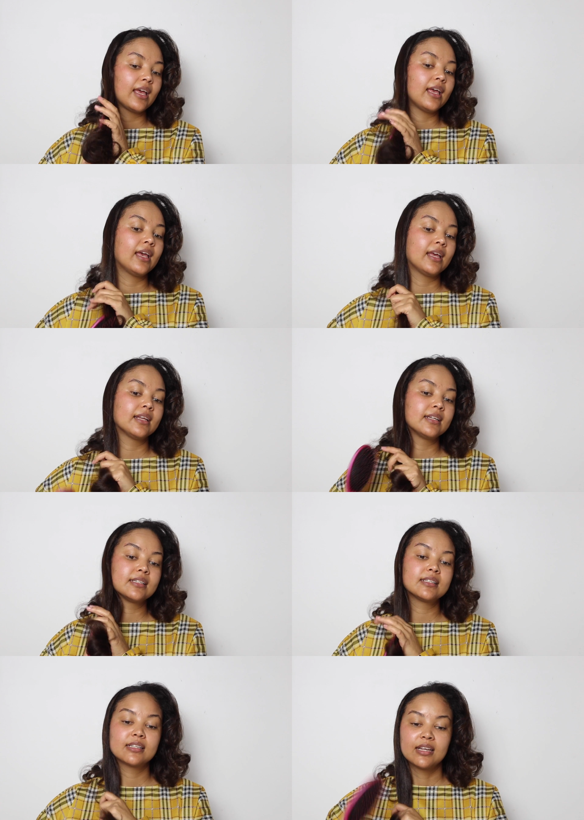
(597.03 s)

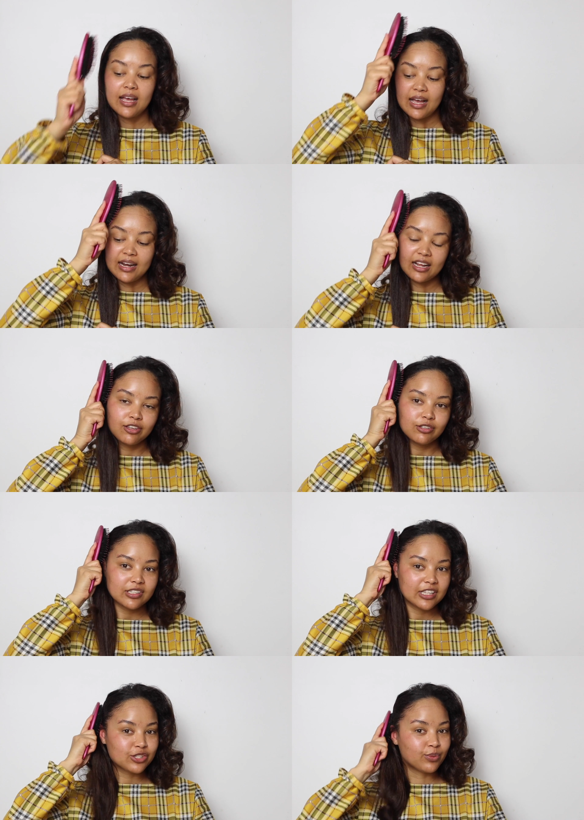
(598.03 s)
and I like
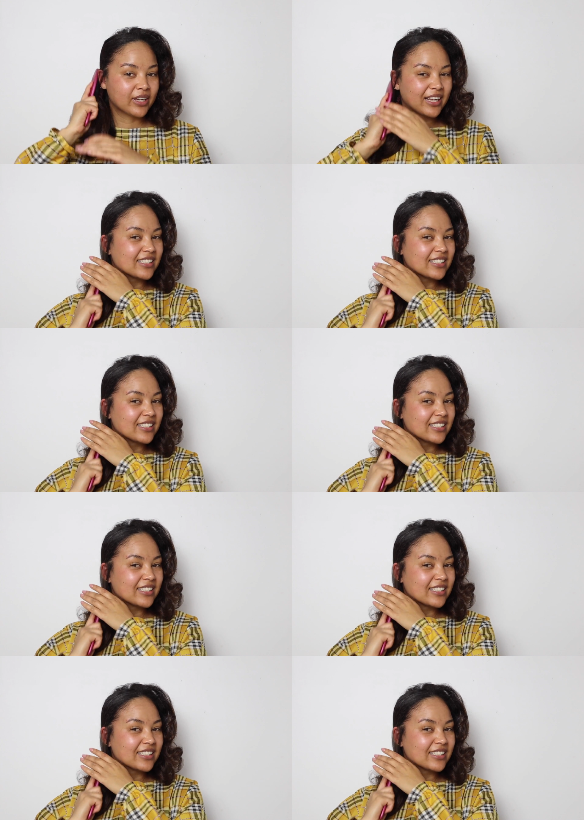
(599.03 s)
using this one.